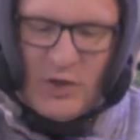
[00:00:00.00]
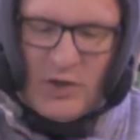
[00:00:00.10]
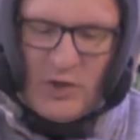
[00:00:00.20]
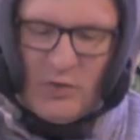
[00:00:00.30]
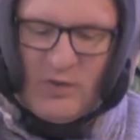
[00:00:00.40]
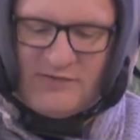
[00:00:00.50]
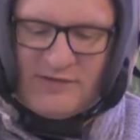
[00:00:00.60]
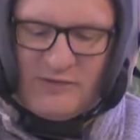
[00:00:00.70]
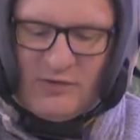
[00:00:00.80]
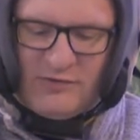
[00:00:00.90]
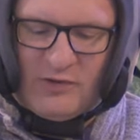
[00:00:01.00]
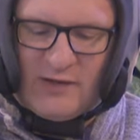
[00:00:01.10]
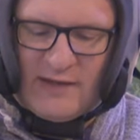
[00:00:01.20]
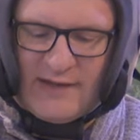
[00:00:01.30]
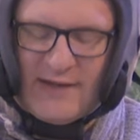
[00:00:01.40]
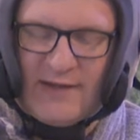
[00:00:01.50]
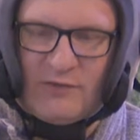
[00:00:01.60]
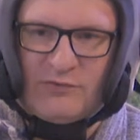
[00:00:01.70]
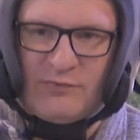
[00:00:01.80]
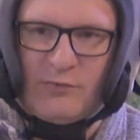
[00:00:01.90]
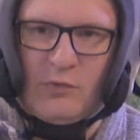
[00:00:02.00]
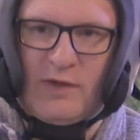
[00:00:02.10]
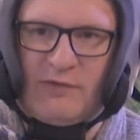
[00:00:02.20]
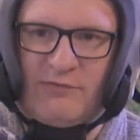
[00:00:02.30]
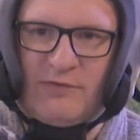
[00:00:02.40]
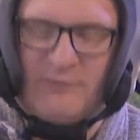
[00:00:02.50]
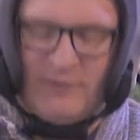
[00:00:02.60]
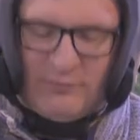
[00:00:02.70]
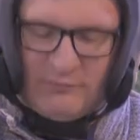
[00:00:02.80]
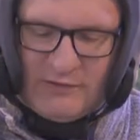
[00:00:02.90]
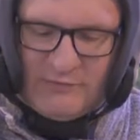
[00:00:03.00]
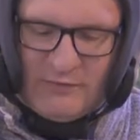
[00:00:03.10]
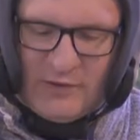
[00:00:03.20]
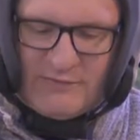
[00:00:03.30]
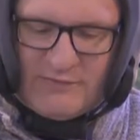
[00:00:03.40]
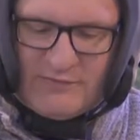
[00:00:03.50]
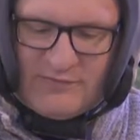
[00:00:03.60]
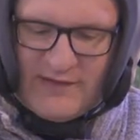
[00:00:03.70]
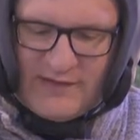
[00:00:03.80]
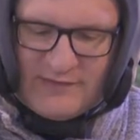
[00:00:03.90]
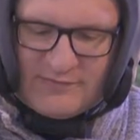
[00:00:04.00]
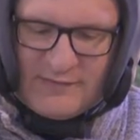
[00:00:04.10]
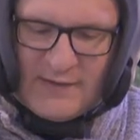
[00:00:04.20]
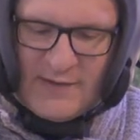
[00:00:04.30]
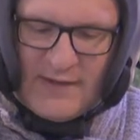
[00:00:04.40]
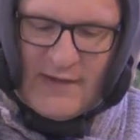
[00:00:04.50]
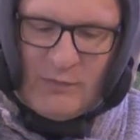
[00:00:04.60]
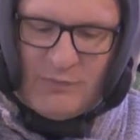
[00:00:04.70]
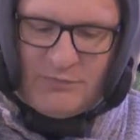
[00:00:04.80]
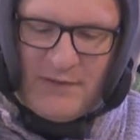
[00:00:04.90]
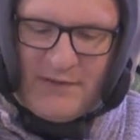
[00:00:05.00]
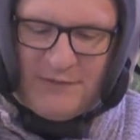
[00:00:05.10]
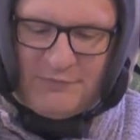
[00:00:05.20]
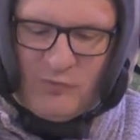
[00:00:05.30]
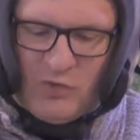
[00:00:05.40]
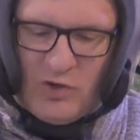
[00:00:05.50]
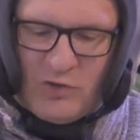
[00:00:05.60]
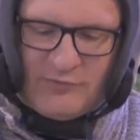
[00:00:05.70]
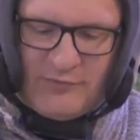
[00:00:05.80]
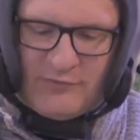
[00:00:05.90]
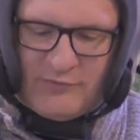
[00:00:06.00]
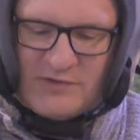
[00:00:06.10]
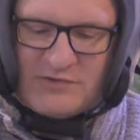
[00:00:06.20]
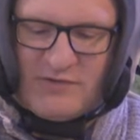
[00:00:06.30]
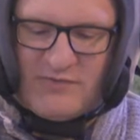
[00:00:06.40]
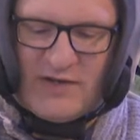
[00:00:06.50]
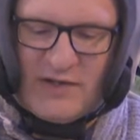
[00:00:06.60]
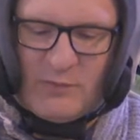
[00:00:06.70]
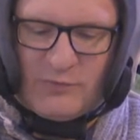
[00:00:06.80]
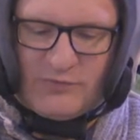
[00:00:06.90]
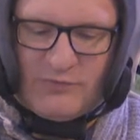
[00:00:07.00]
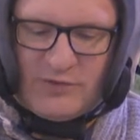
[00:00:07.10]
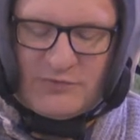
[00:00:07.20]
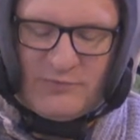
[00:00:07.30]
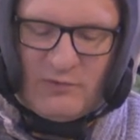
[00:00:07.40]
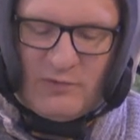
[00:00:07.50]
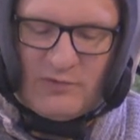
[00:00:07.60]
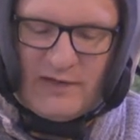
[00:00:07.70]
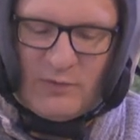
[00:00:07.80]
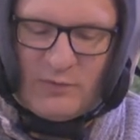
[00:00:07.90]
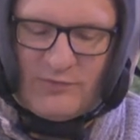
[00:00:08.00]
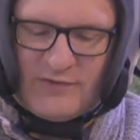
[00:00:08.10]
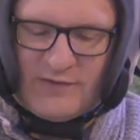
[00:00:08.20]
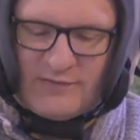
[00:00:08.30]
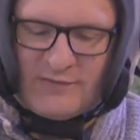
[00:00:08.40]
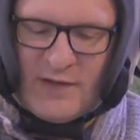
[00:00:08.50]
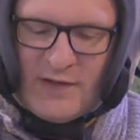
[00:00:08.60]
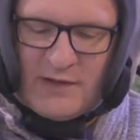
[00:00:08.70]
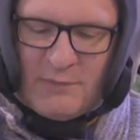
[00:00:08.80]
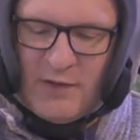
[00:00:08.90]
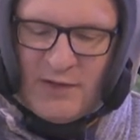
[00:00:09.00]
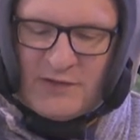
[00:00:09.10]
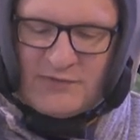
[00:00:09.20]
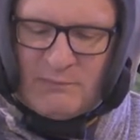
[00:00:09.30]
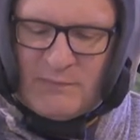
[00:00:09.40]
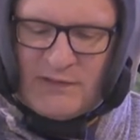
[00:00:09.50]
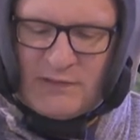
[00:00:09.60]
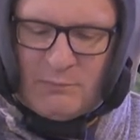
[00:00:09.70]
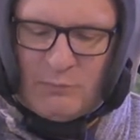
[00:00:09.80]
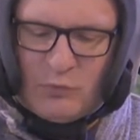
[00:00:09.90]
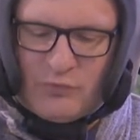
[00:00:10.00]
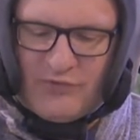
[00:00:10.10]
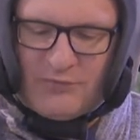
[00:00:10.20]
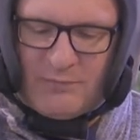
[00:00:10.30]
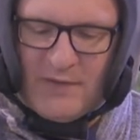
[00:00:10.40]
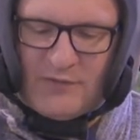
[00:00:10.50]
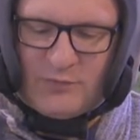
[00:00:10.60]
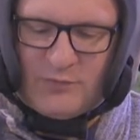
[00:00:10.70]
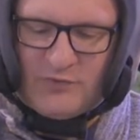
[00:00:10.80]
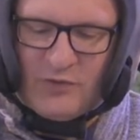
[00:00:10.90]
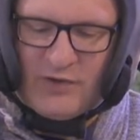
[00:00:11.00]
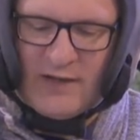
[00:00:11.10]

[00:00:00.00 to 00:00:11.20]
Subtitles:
who, as Isaiah accounts for in 53:5-6, he was pierced for our transgressions and he was crushed for our iniquities. The punishment that brought us peace was on